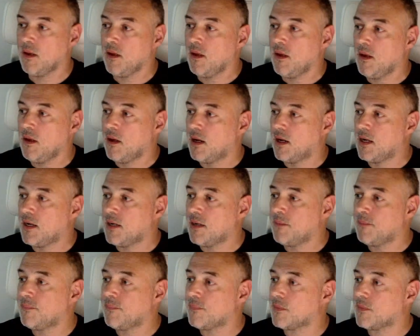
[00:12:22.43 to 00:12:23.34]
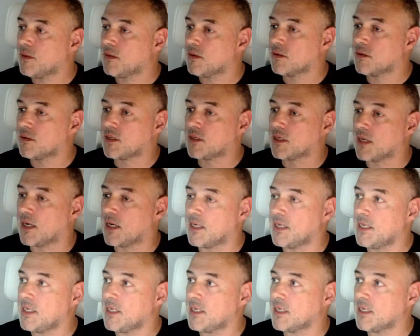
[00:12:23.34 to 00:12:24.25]

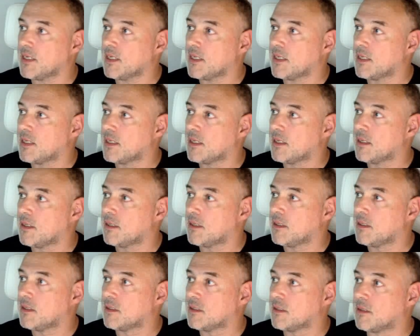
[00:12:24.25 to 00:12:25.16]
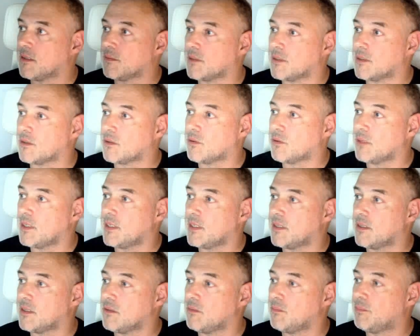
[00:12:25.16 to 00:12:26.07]
Okay, I'm going to quickly
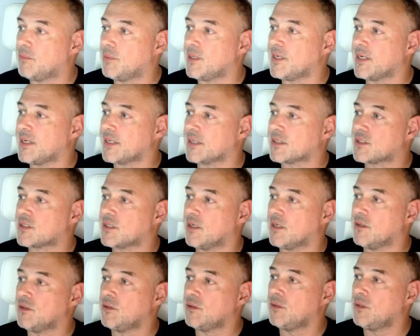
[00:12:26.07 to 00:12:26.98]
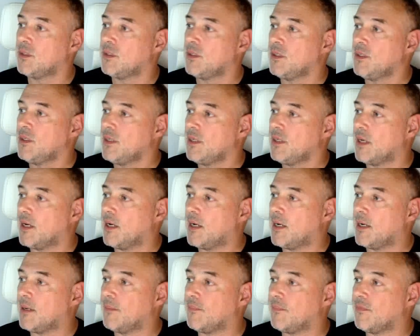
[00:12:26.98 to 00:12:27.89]
go back. So
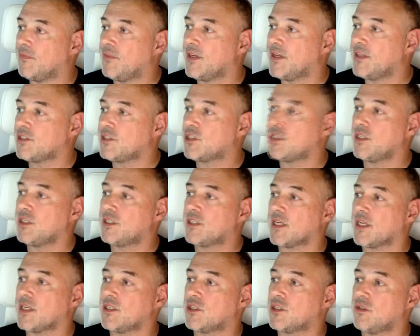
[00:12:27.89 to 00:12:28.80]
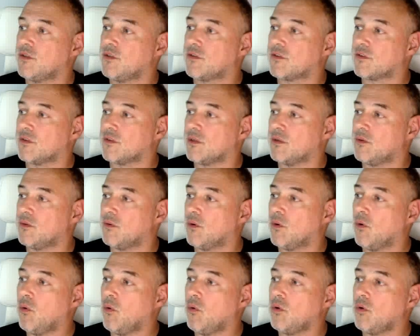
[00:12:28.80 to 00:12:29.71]
then she takes you through
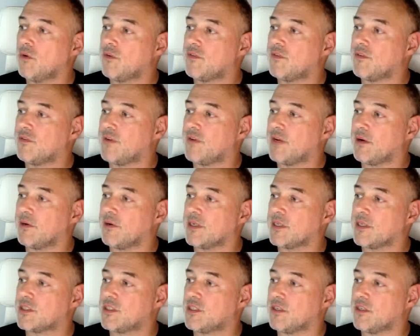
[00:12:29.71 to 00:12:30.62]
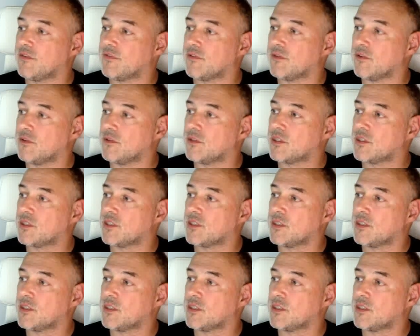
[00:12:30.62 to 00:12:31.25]
all of the various different